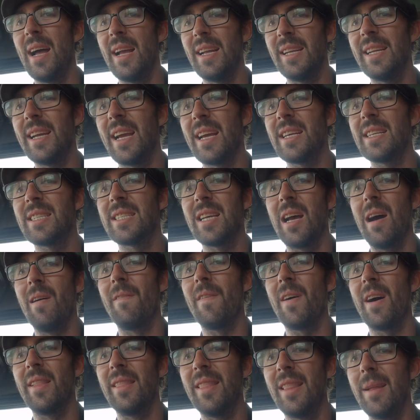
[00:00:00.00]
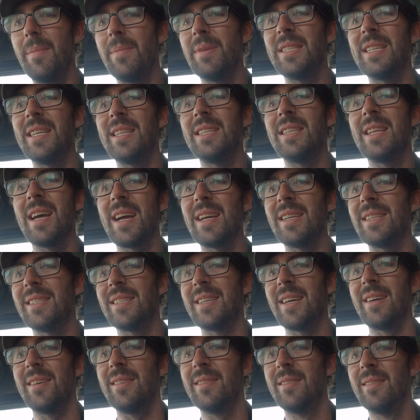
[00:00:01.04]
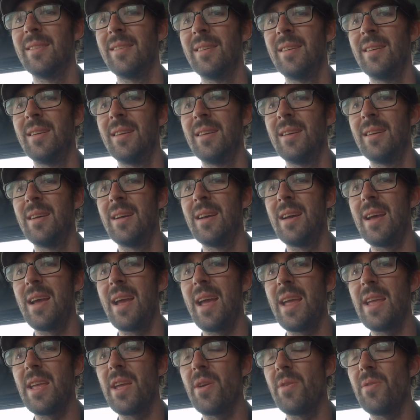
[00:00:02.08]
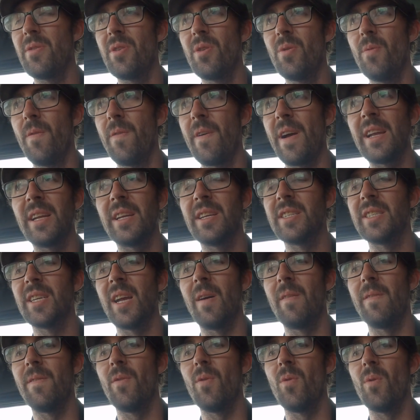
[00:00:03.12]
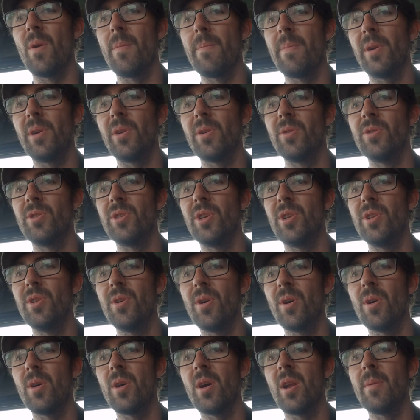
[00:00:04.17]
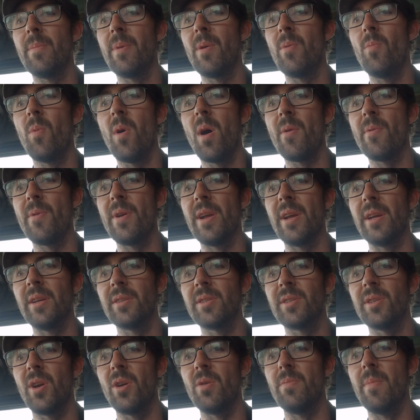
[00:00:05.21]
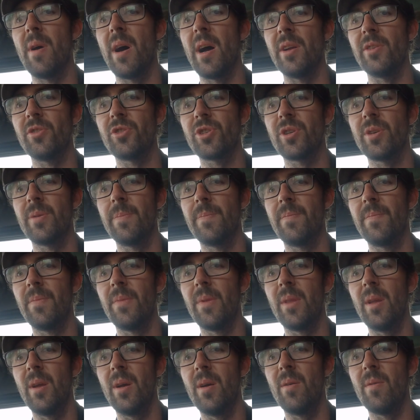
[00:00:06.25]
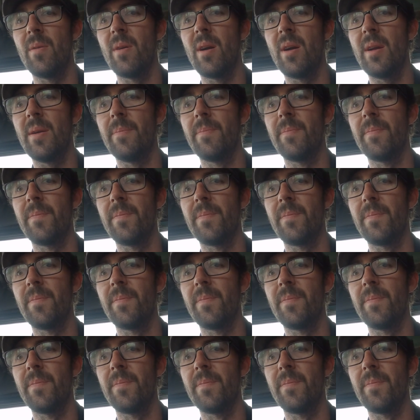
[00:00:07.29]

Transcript: and get yourself unlimited data. You'll thank yourself for it, because you're not going to be worrying so much. Alright?